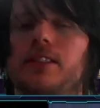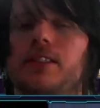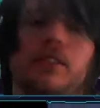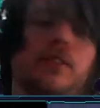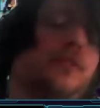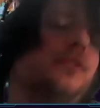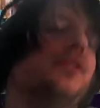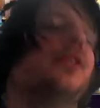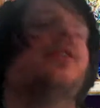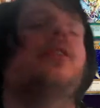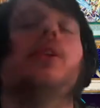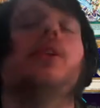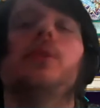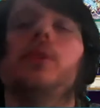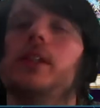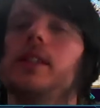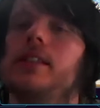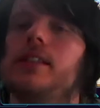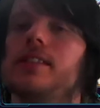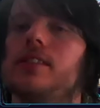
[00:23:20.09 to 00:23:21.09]
So if you're new
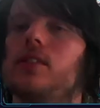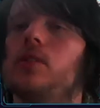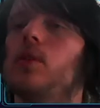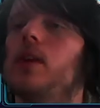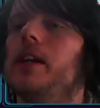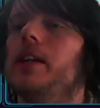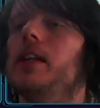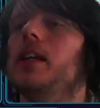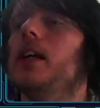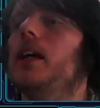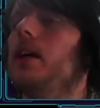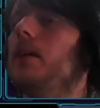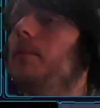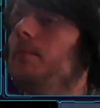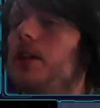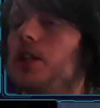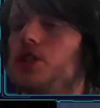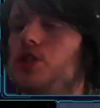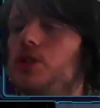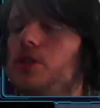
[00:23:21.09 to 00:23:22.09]
to Discord,
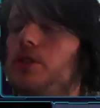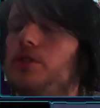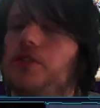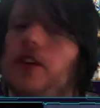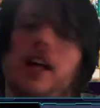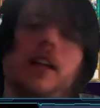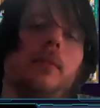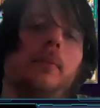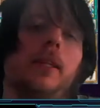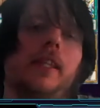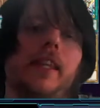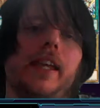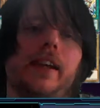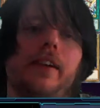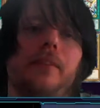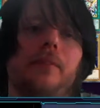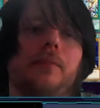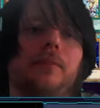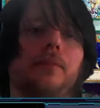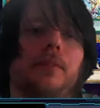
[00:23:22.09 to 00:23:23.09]
make sure you follow me
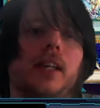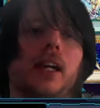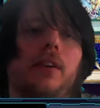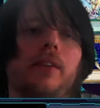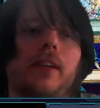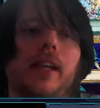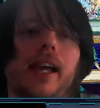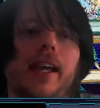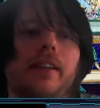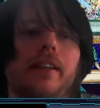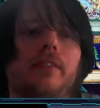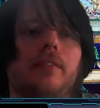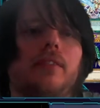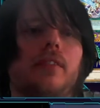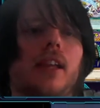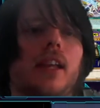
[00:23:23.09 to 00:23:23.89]
there. Okay?